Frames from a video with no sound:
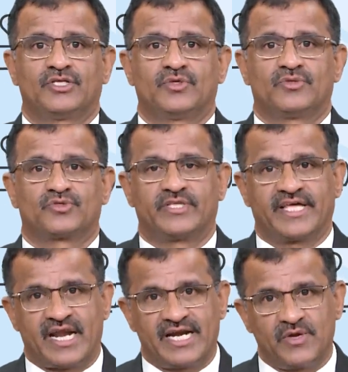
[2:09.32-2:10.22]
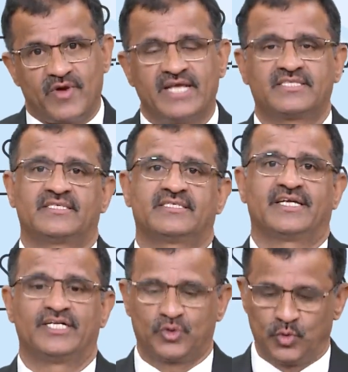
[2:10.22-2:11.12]
So there are devices
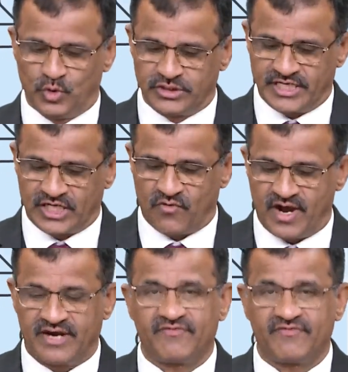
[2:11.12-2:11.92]
and tools required